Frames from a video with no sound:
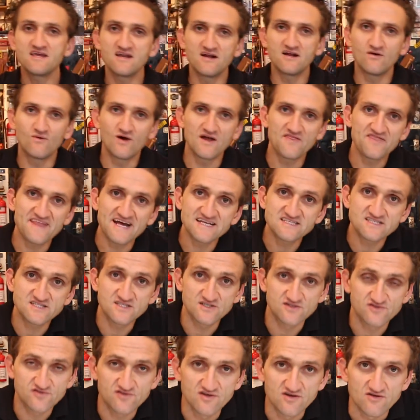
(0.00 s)
you know what? That's
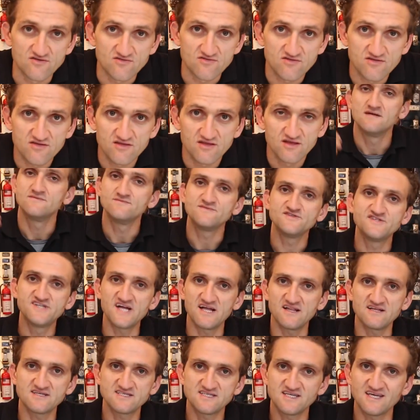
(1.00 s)
the truth.
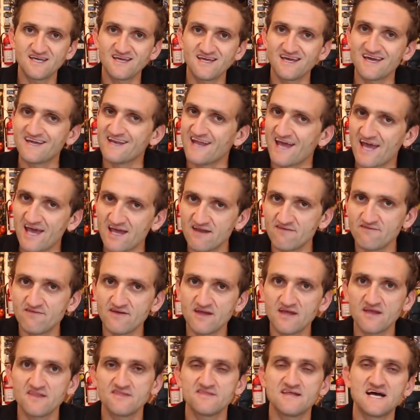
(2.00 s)
Jealousy and
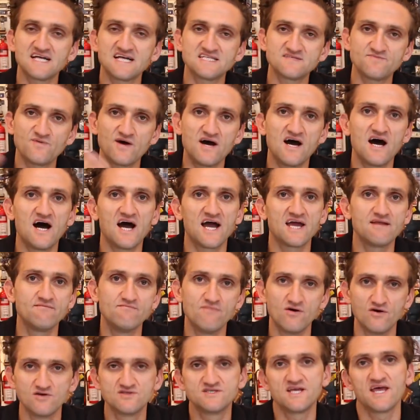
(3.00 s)
envy, that's
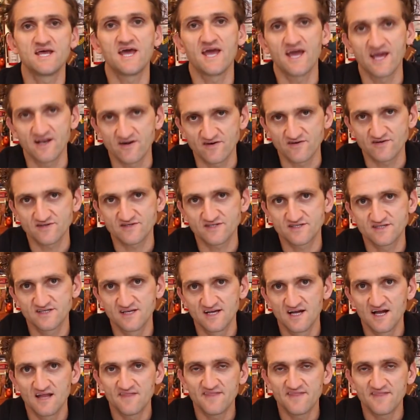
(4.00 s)
behind most haters.